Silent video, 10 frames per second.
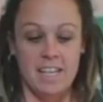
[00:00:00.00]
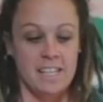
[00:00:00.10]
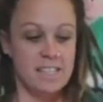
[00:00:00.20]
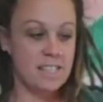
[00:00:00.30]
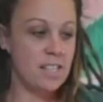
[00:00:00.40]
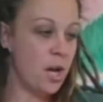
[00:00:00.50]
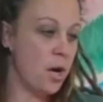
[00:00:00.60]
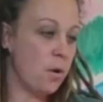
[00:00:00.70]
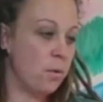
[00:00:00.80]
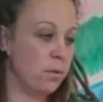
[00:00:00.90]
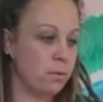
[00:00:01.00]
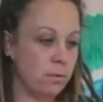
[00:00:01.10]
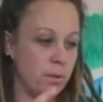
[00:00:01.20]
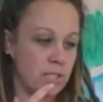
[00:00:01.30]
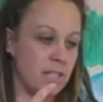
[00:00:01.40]
So,
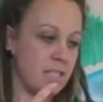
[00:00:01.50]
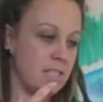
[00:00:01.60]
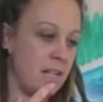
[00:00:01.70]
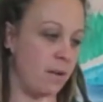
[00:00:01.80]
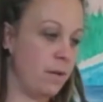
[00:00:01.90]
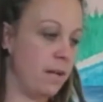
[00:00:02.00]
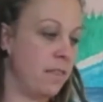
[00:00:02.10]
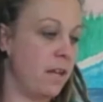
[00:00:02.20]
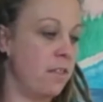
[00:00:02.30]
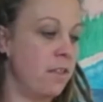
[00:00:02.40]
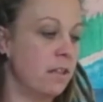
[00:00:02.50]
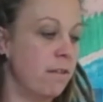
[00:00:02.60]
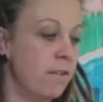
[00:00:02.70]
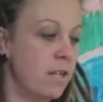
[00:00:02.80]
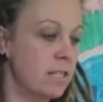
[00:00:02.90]
ooh, what shall I start with? I think
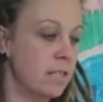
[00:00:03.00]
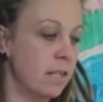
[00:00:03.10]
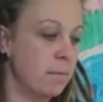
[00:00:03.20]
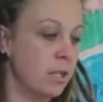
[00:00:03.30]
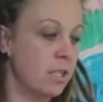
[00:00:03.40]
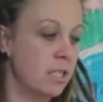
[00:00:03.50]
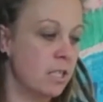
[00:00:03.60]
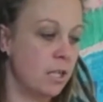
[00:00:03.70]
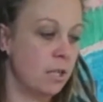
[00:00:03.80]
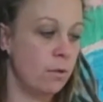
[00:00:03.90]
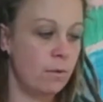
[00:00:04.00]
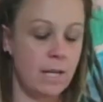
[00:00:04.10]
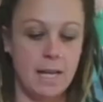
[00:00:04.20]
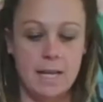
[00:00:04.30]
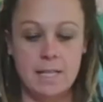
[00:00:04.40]
the first thing I'm going to do
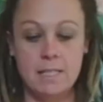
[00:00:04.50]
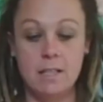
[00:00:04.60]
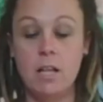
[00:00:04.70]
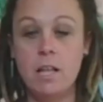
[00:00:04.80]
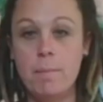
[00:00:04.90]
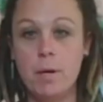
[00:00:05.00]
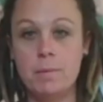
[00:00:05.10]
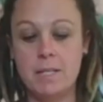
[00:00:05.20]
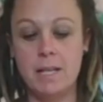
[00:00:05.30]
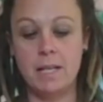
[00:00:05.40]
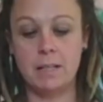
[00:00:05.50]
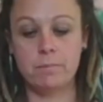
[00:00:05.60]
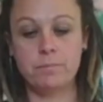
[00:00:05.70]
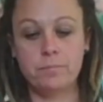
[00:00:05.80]
is the lollipop stick. I'll